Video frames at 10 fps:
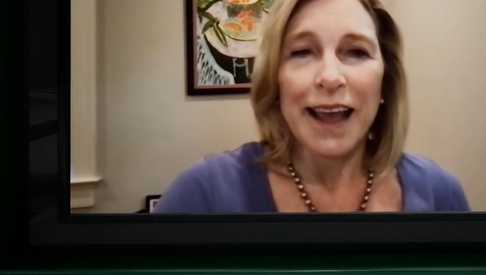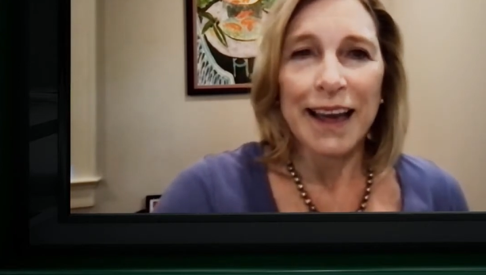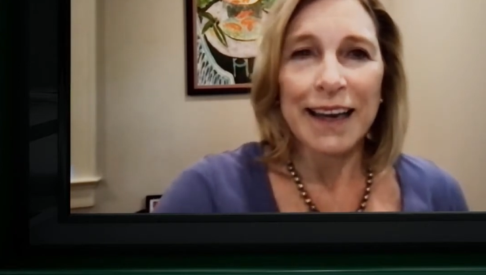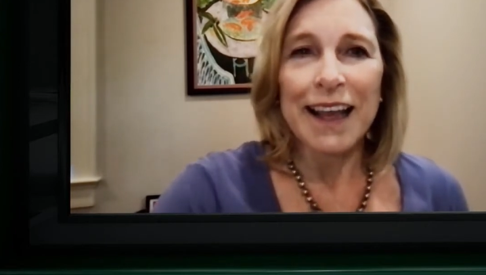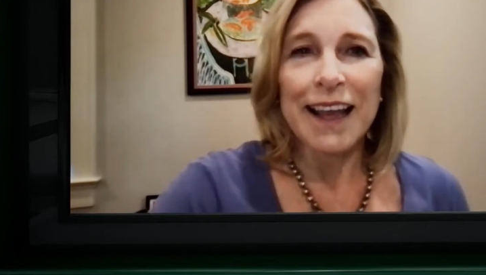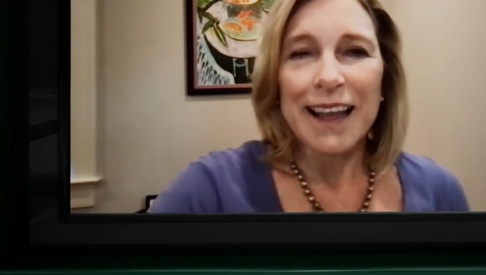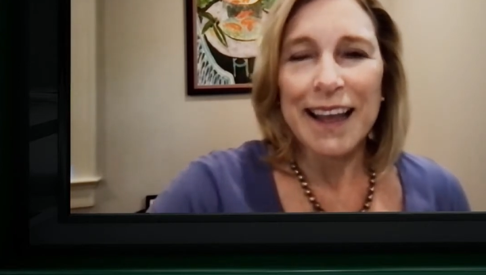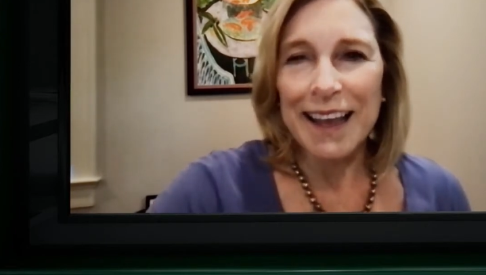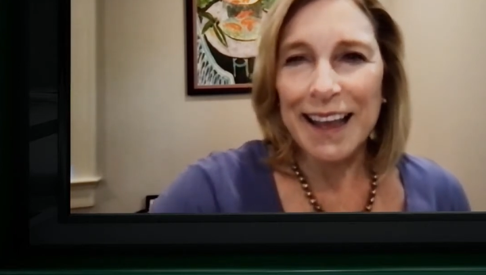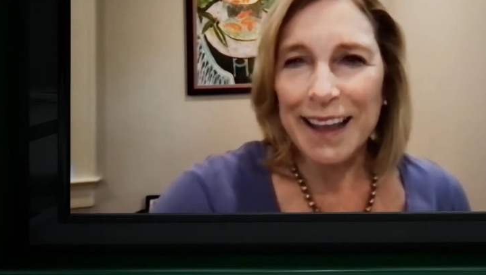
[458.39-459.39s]
And
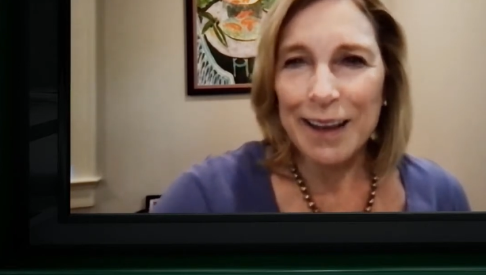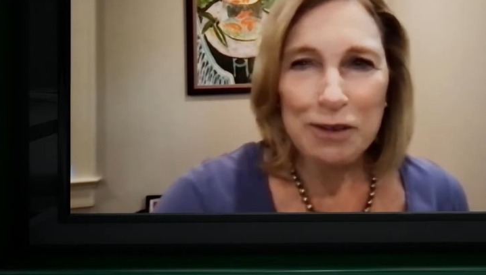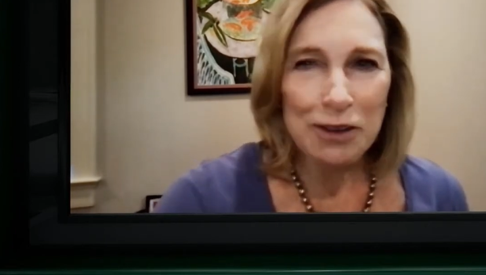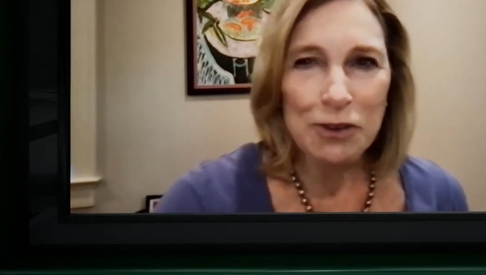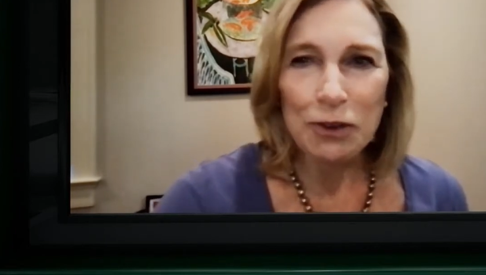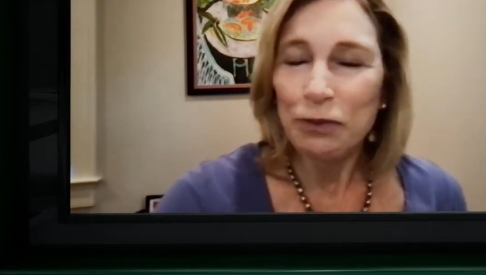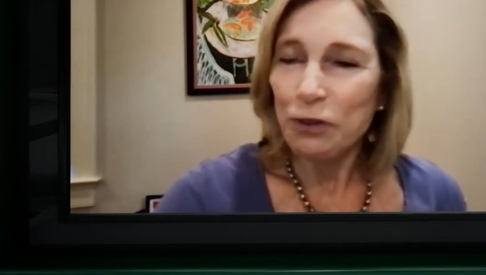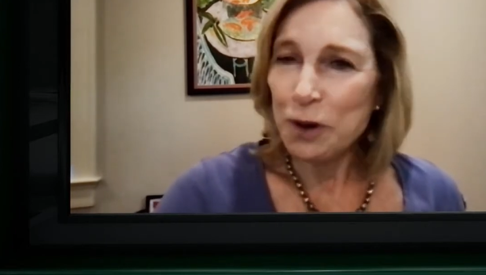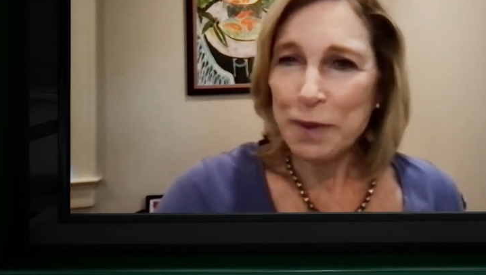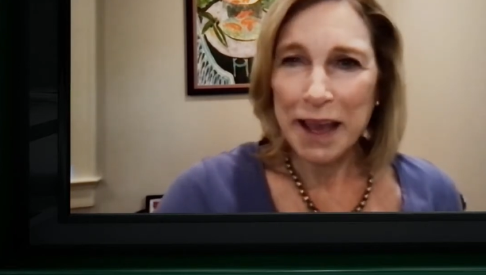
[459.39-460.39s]
you're
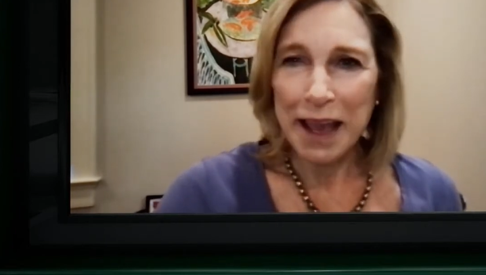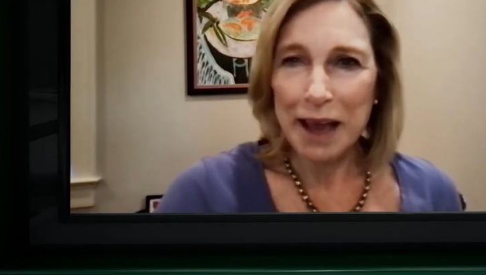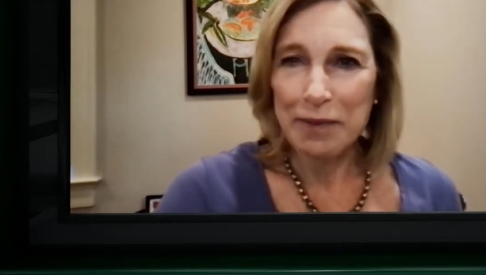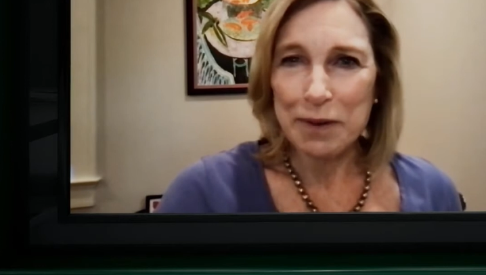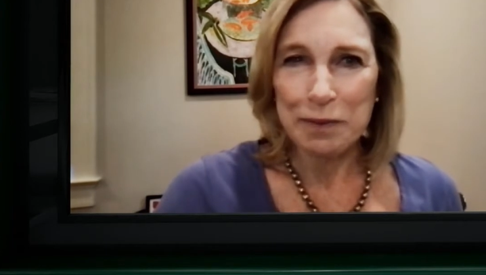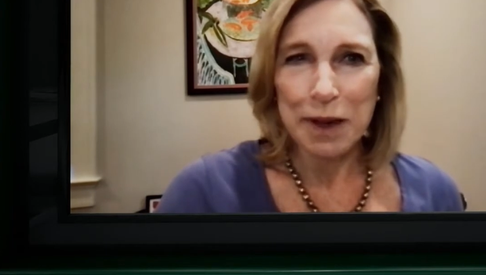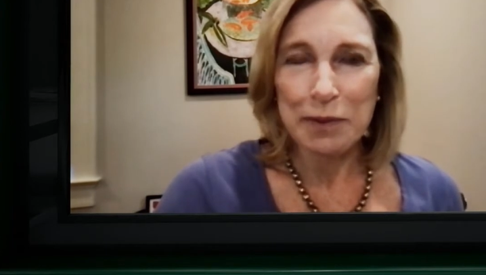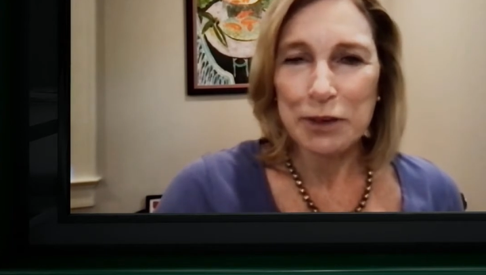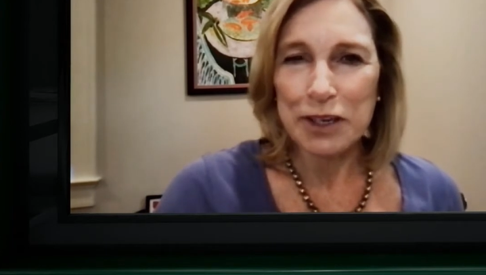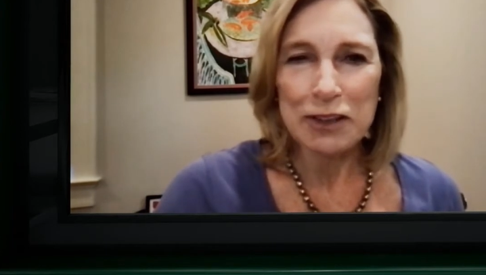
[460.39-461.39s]
forming habit
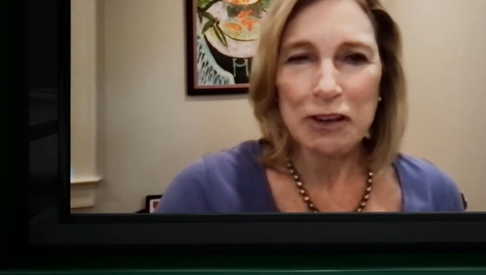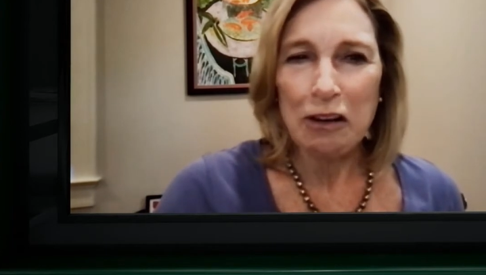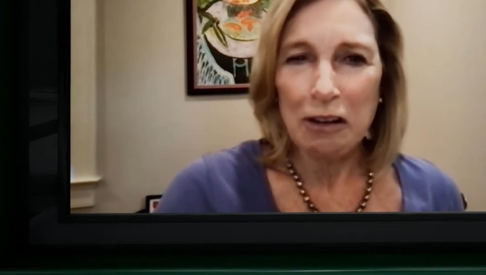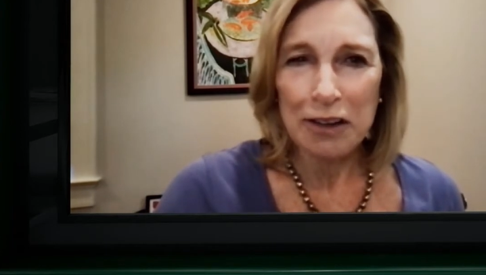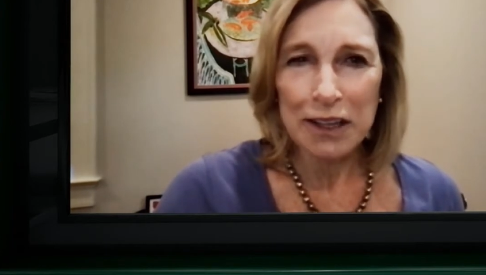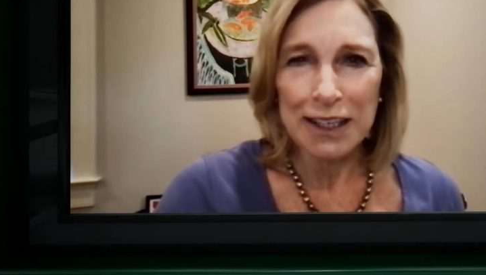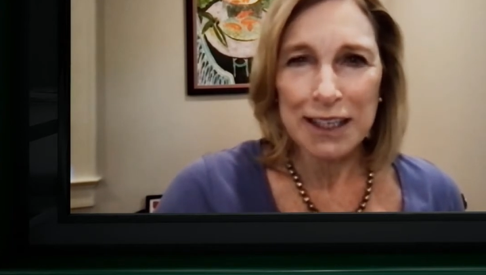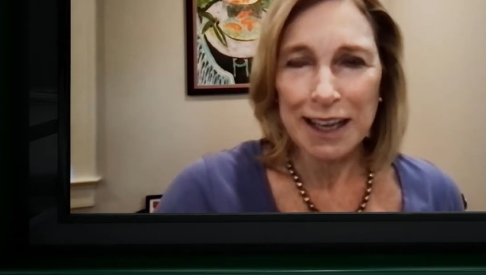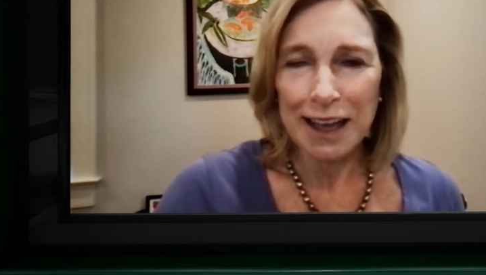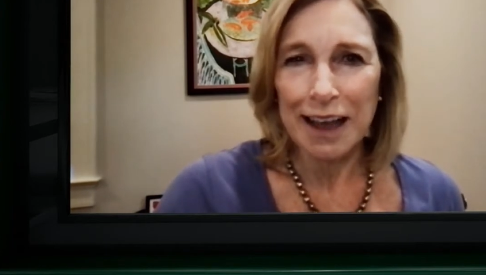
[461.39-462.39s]
memories all the
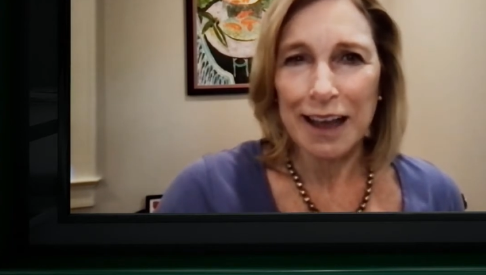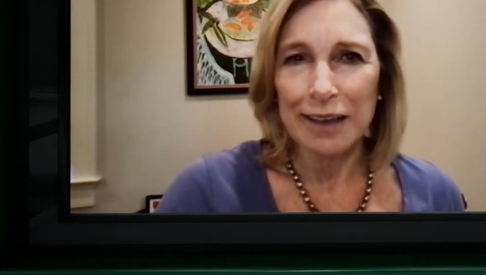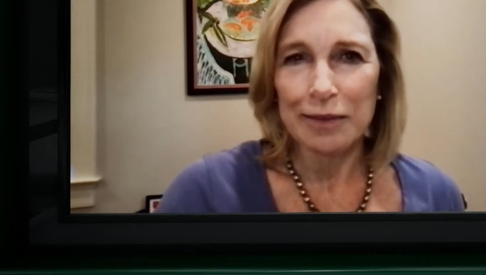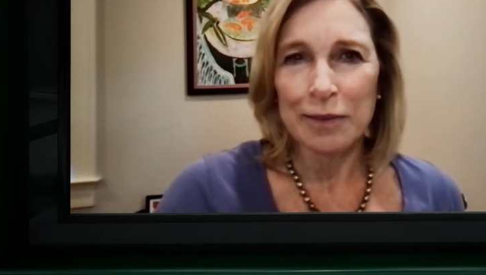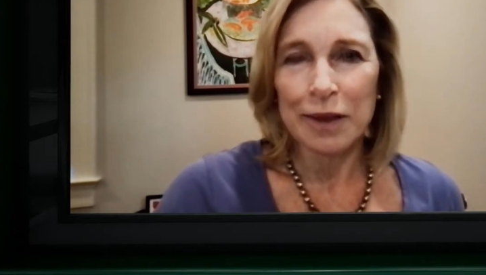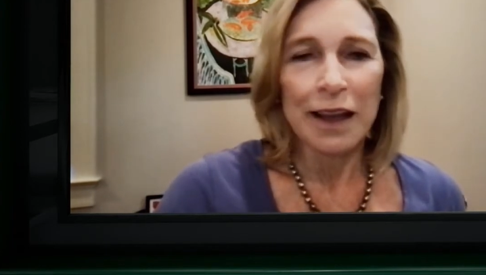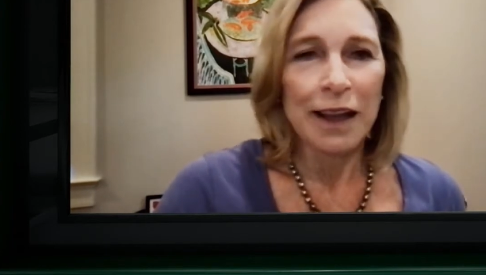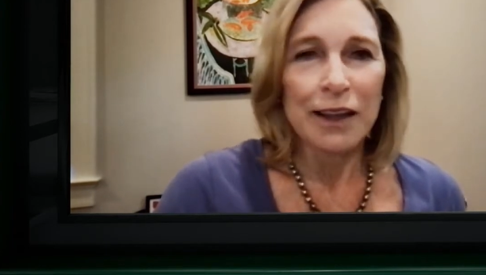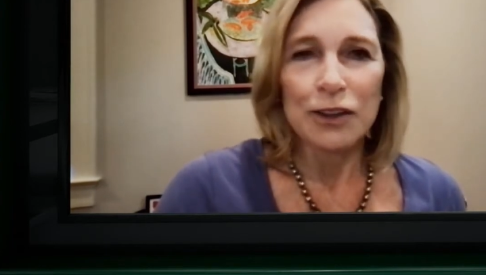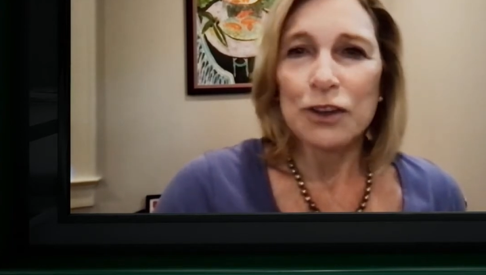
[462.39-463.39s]
time.
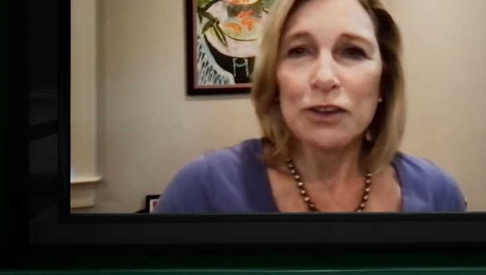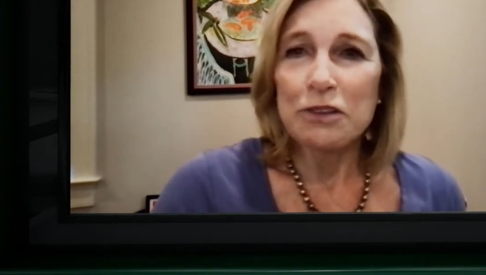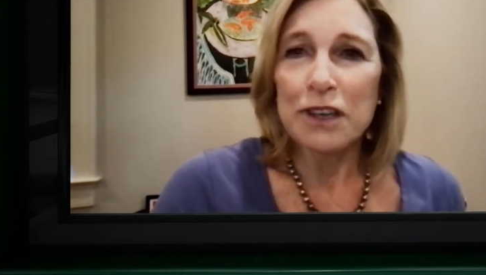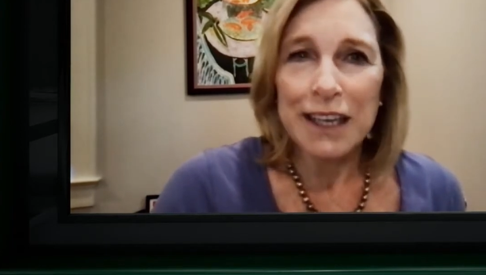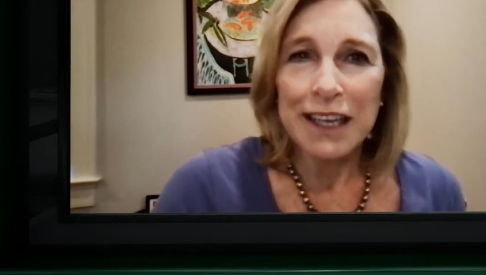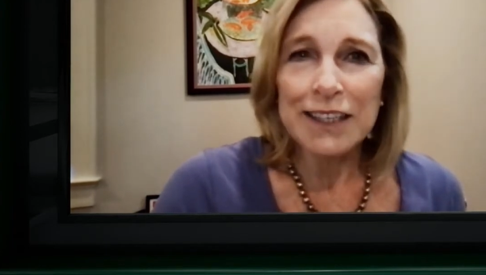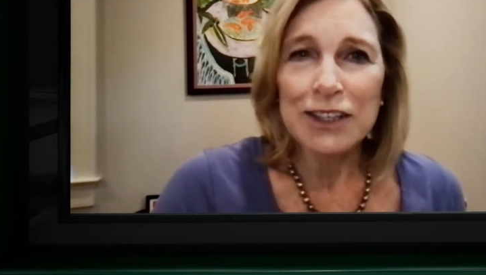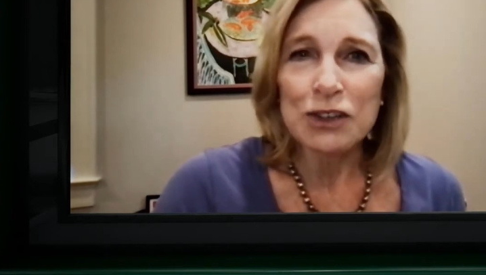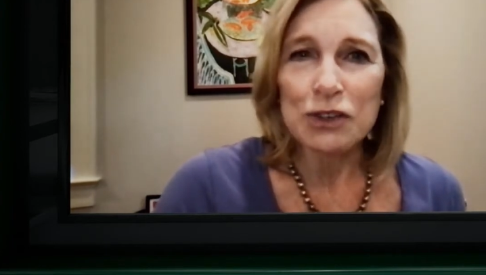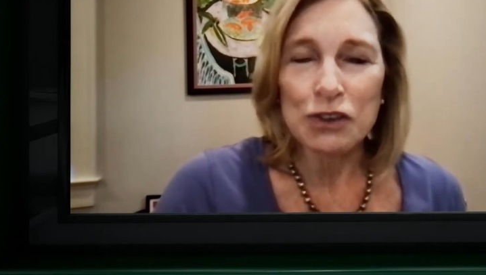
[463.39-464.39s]
You don't
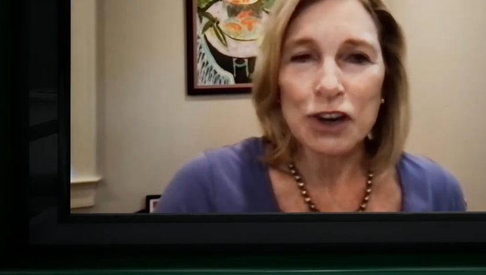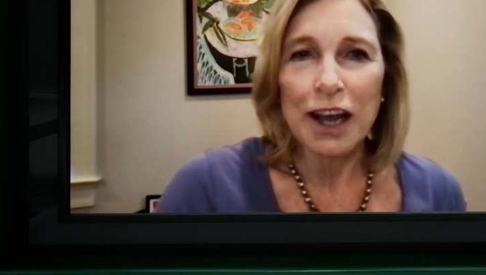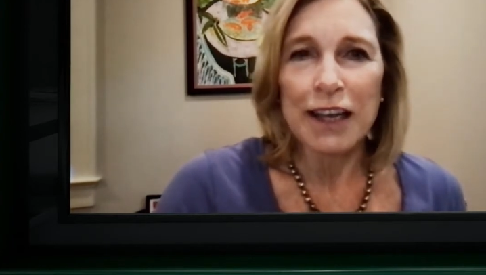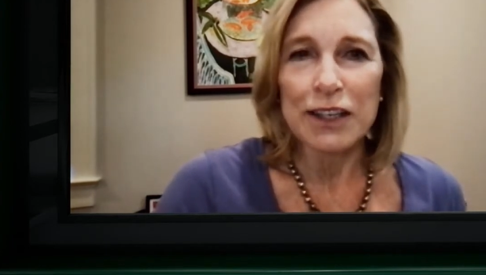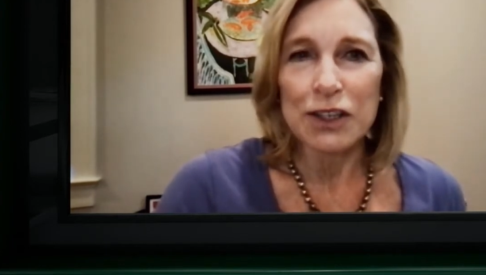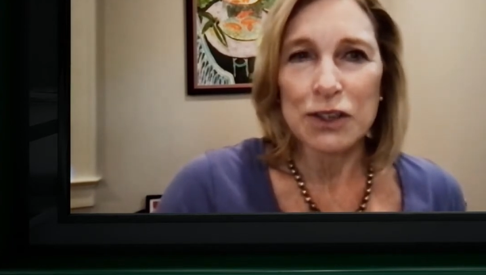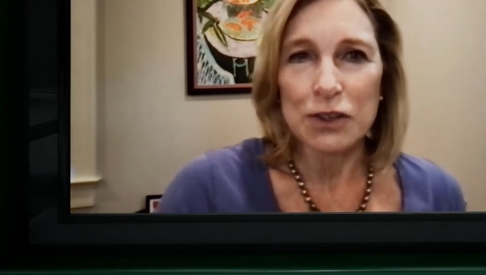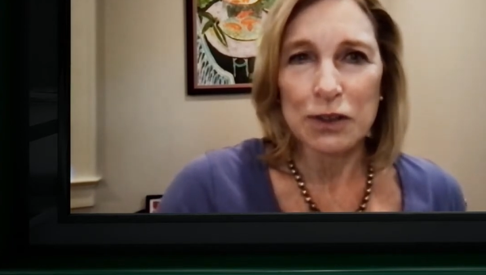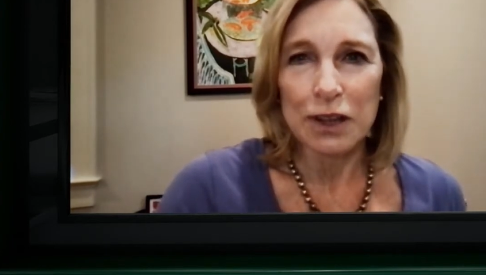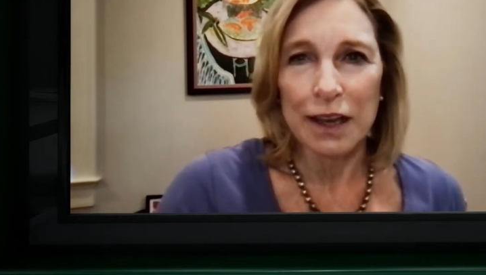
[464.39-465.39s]
need to try to
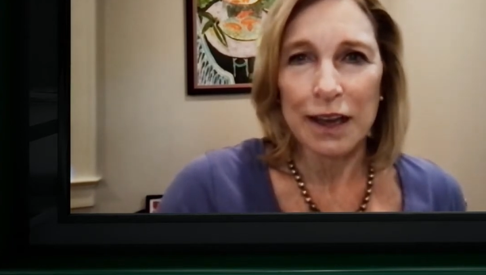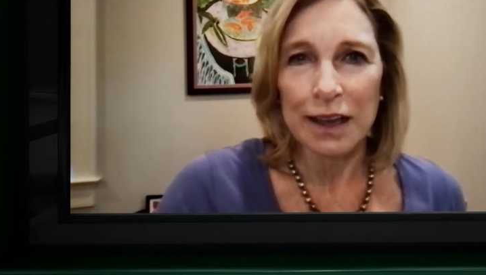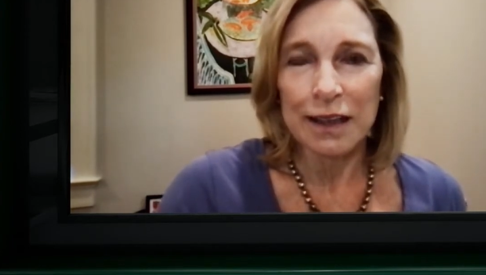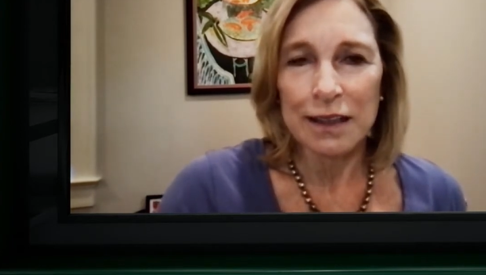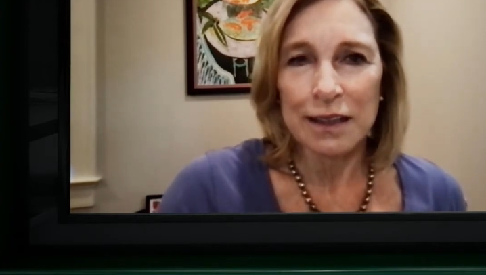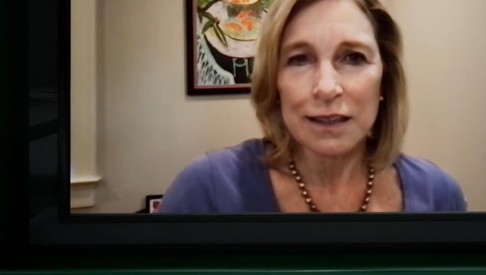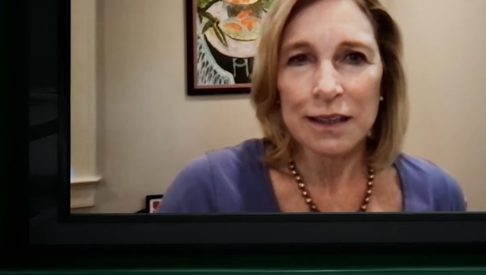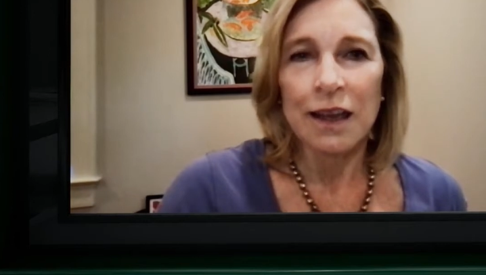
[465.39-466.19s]
do that.